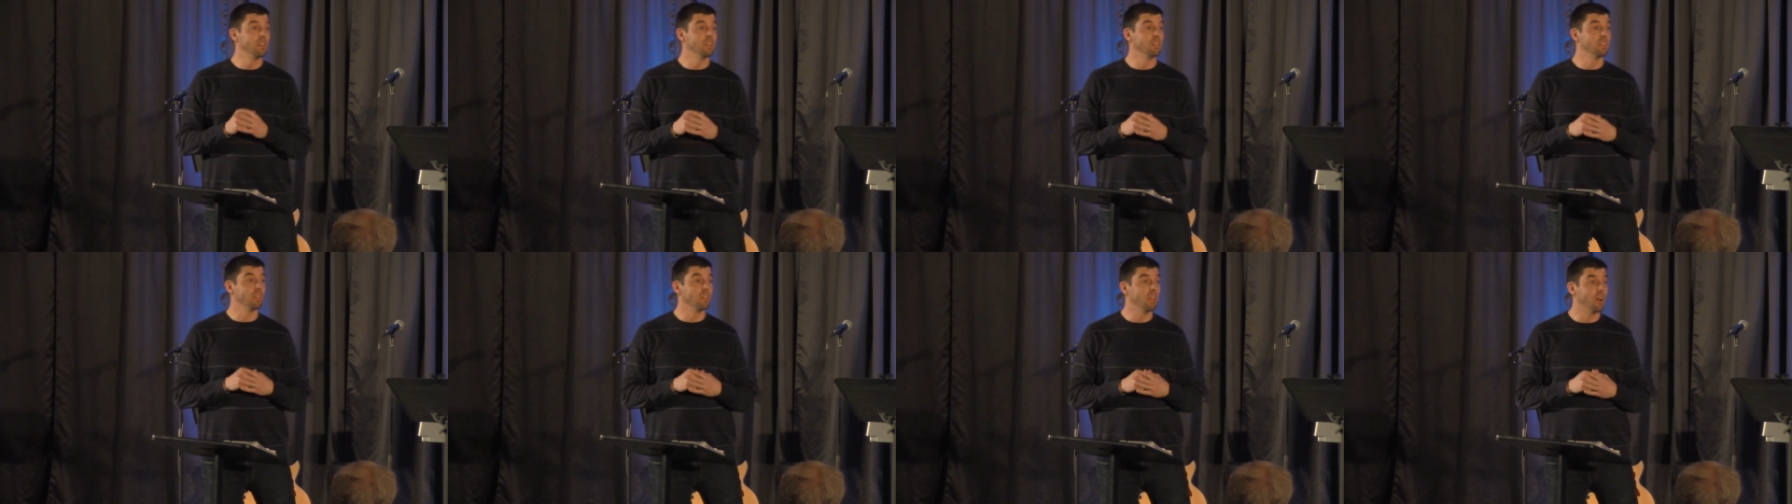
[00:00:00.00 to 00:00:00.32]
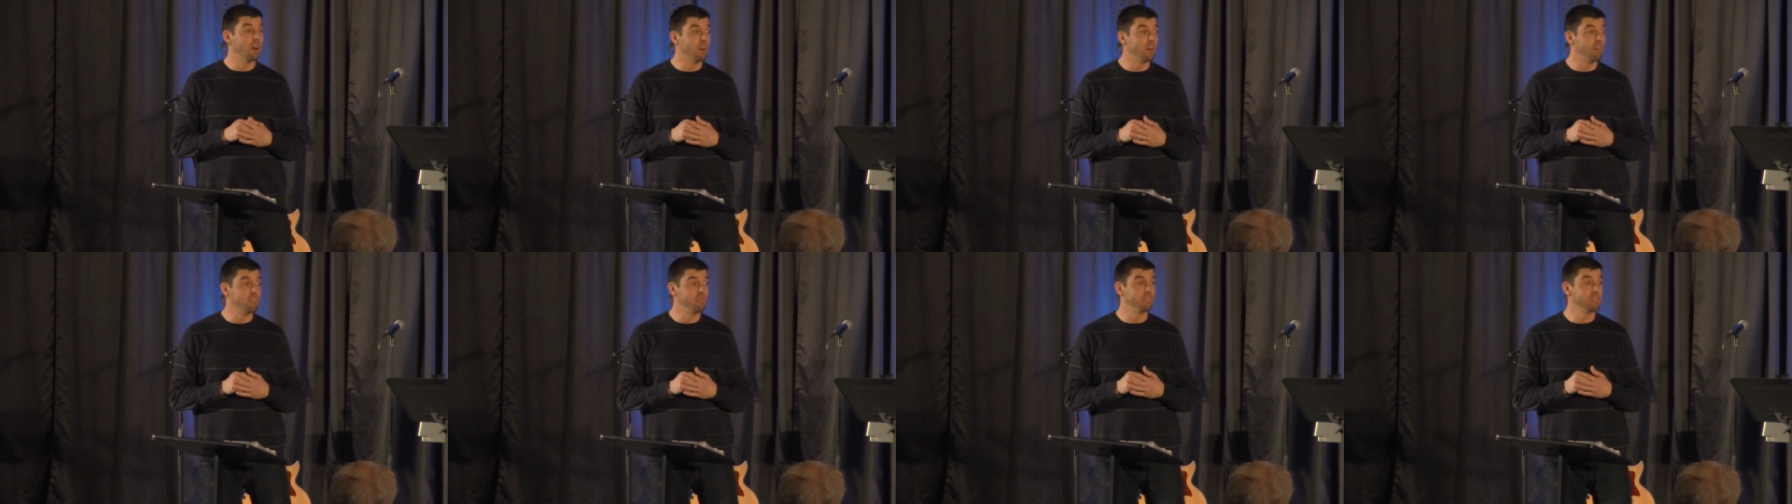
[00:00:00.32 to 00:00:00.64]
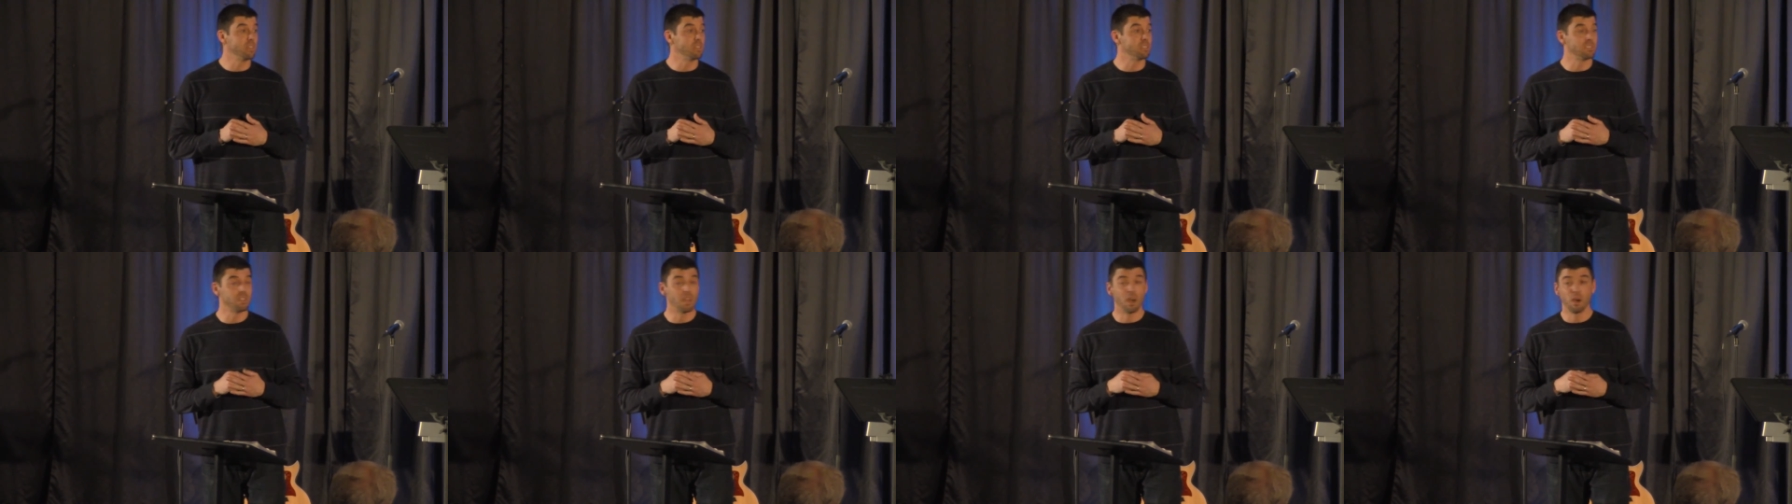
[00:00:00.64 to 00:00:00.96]
Love
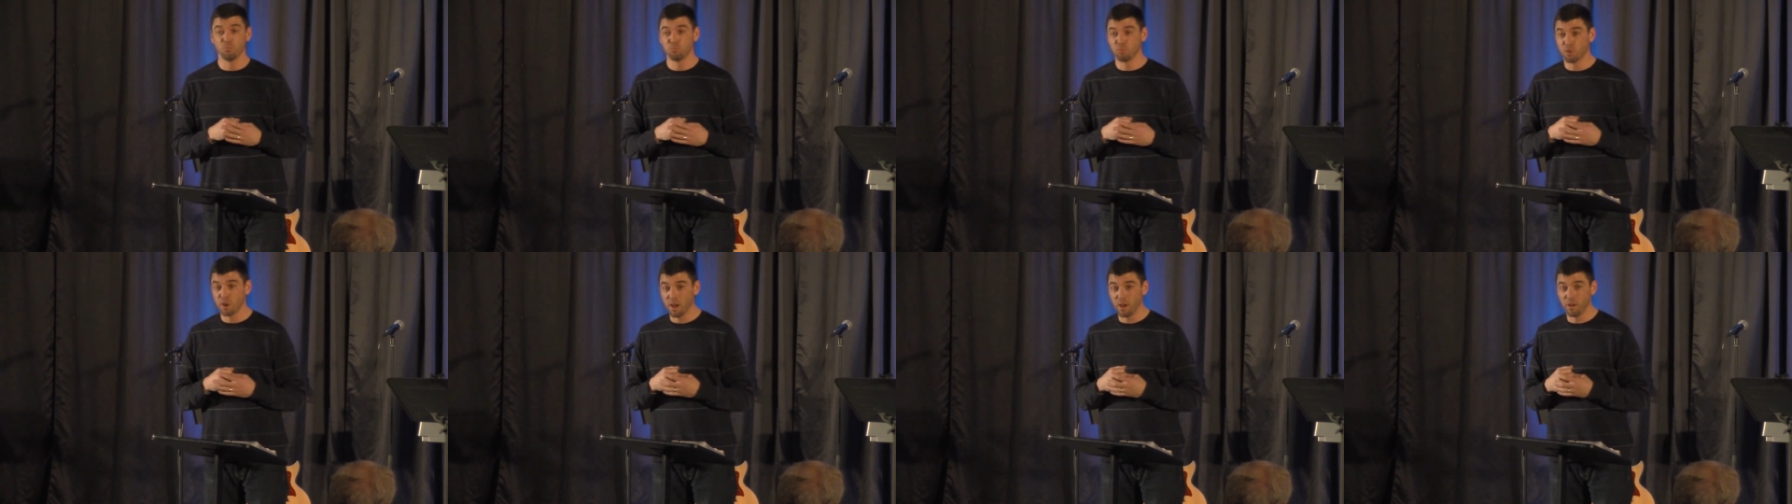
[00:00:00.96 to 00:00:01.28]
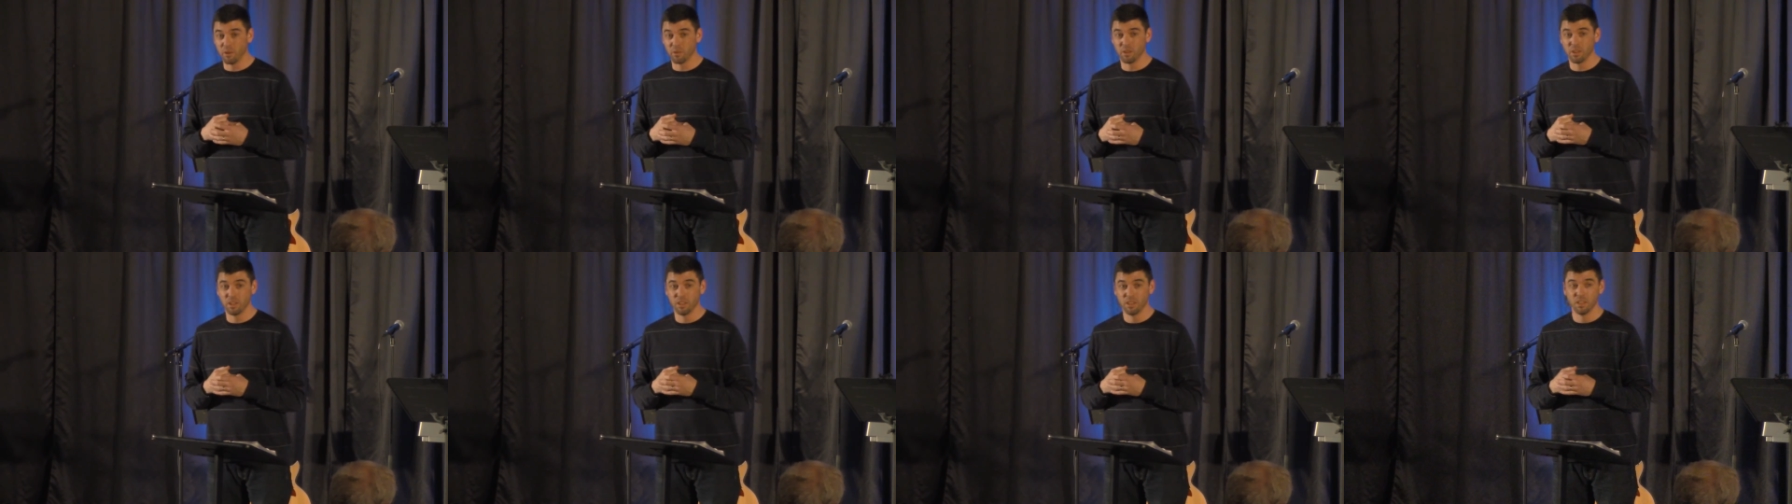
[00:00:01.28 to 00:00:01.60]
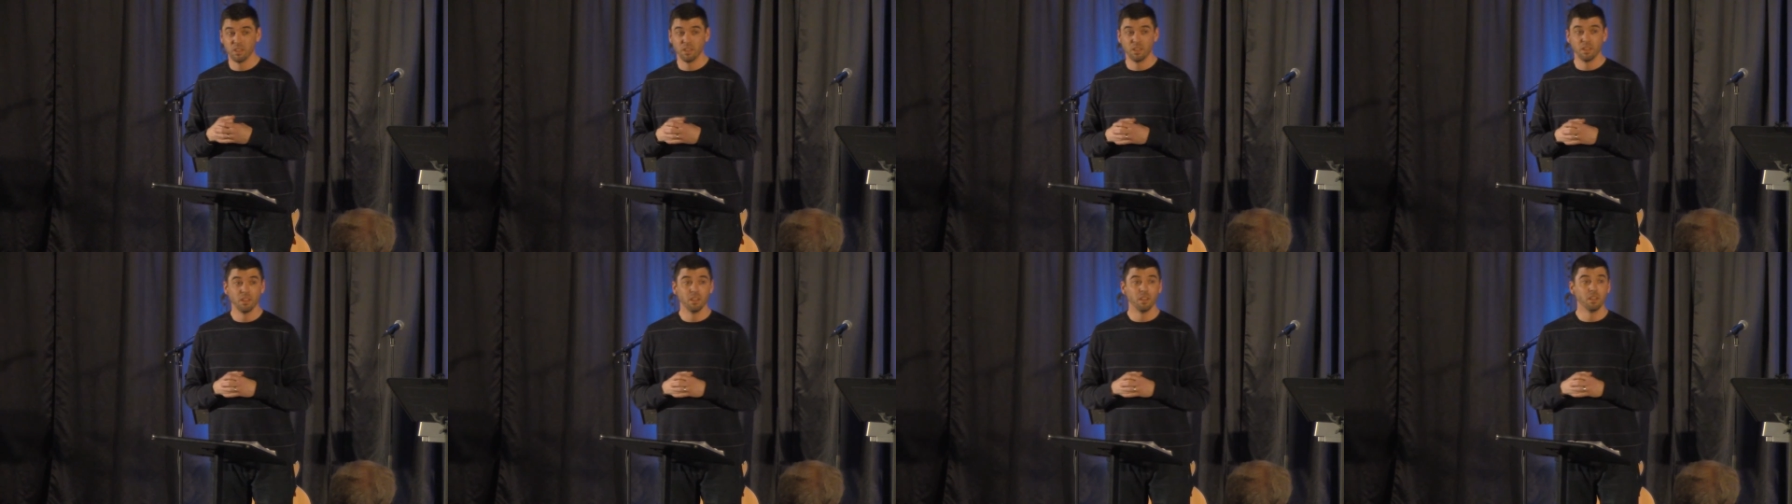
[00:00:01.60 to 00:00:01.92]
is not proud,
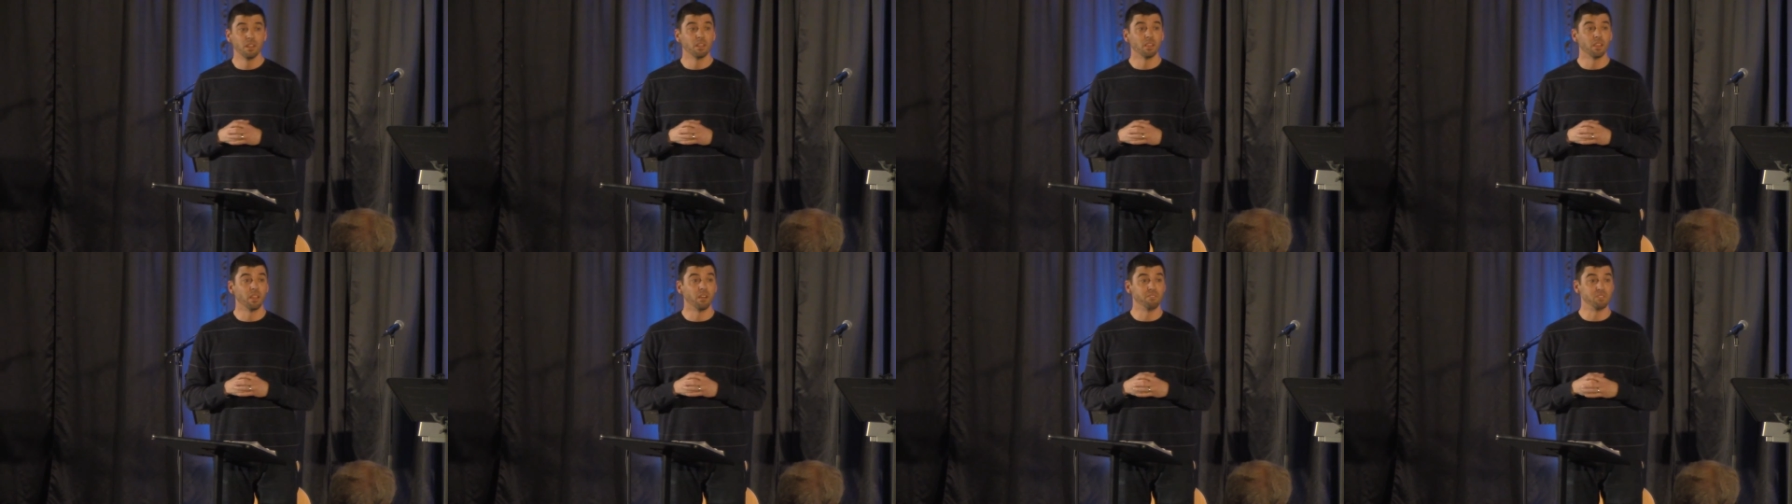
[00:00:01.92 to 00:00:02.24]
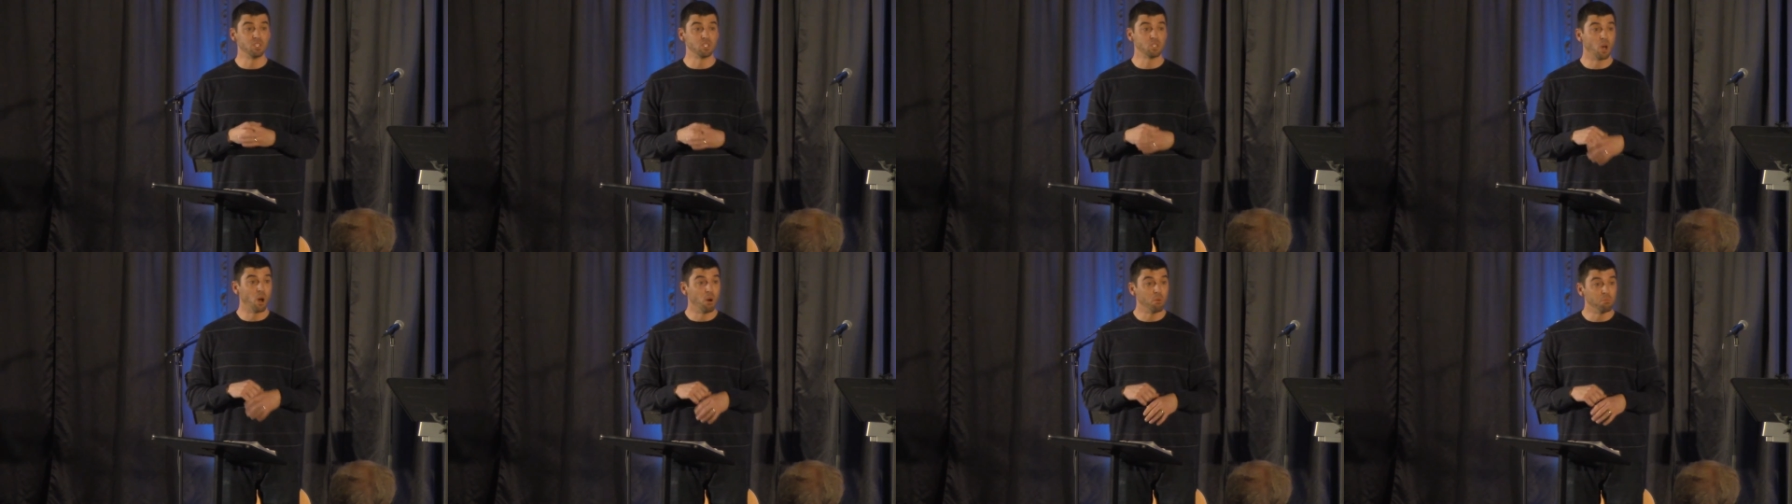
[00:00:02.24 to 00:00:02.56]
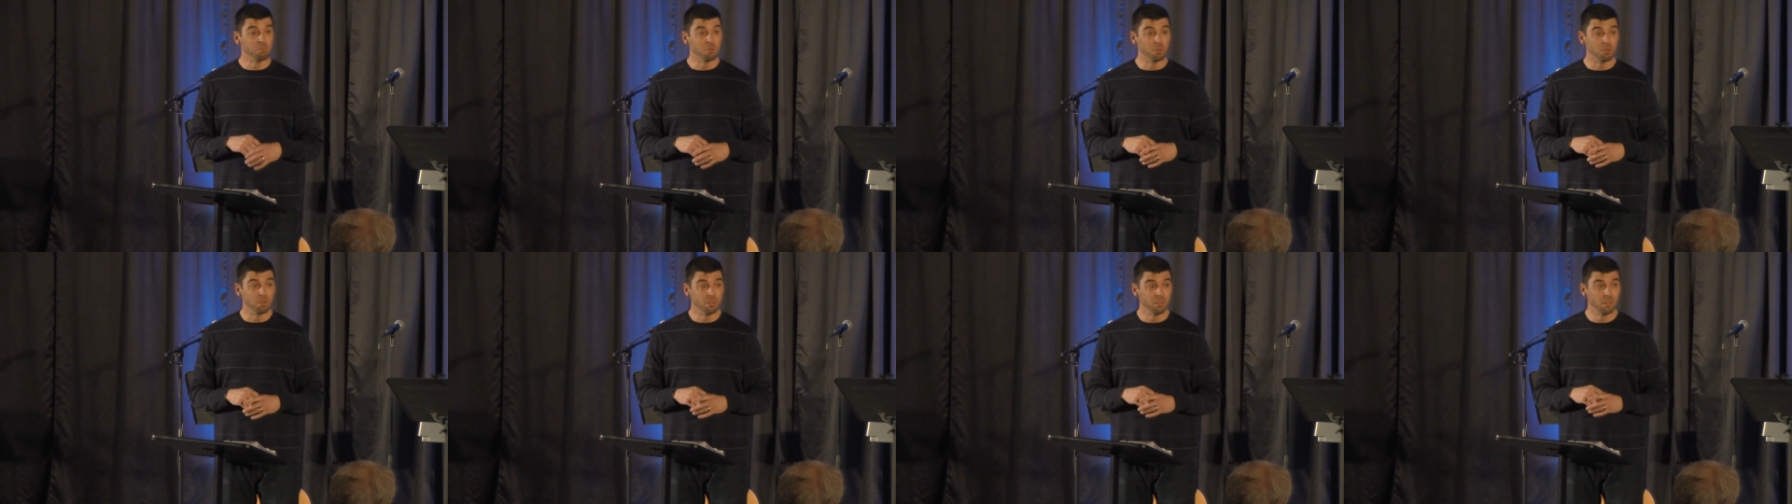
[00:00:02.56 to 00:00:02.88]
love is
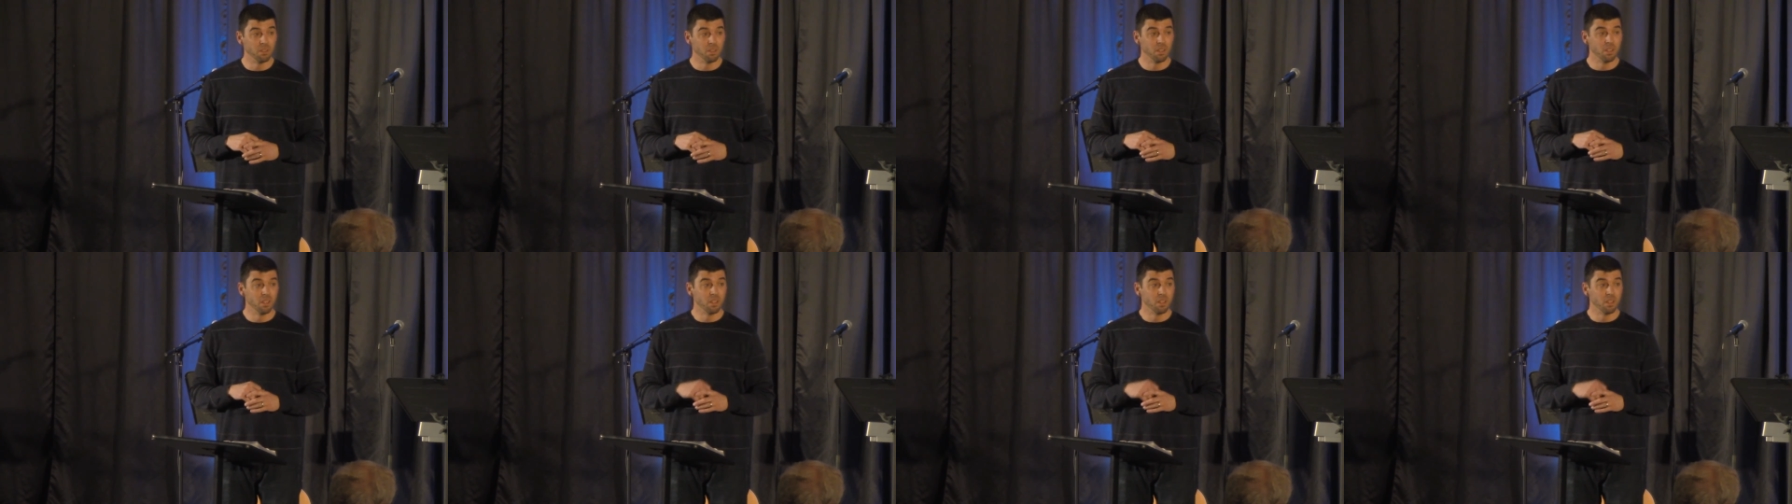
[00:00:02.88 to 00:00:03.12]
humble.